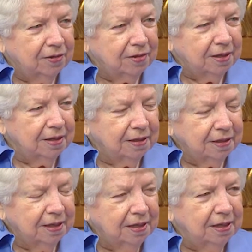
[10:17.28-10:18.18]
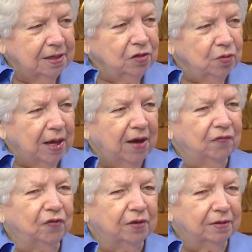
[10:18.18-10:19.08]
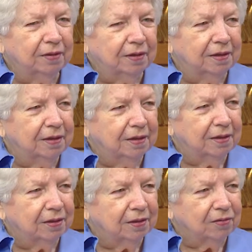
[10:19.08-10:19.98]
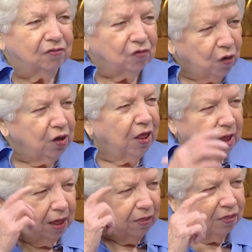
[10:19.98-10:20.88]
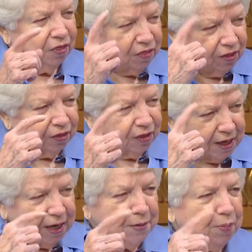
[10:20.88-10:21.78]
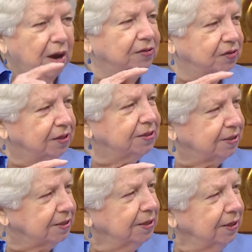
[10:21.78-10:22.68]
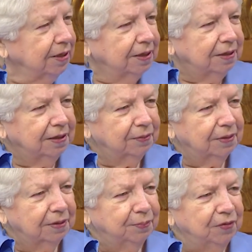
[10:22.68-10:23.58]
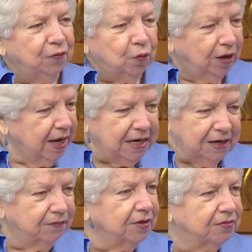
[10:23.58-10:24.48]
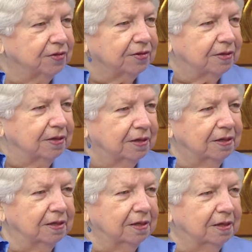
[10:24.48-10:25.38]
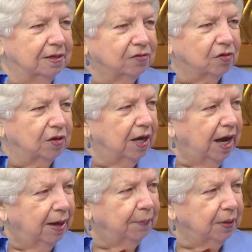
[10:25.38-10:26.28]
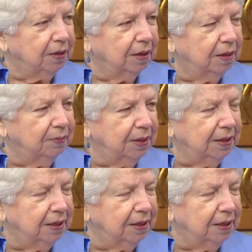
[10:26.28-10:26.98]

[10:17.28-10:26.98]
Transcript: it's it, you have to start the thinking process uh, before any of this is yeah. going to happen. If it I mean,